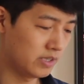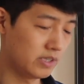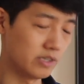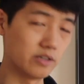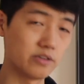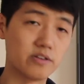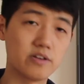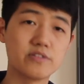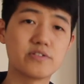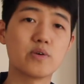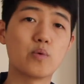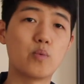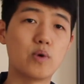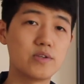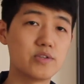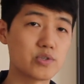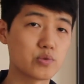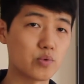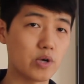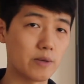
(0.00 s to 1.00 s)
it does a
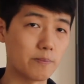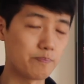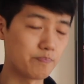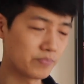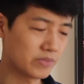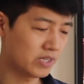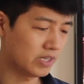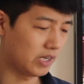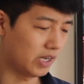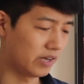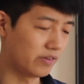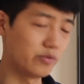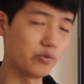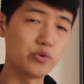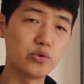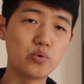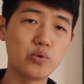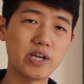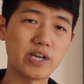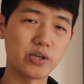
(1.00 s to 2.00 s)
1 swipe. And if
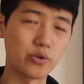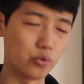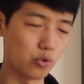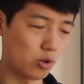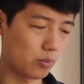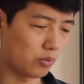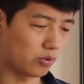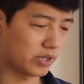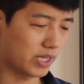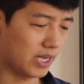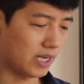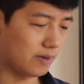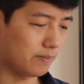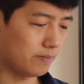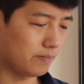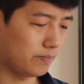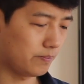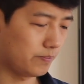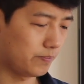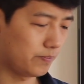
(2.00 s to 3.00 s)
you do like a normal
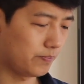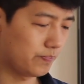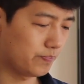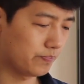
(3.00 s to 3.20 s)
tap,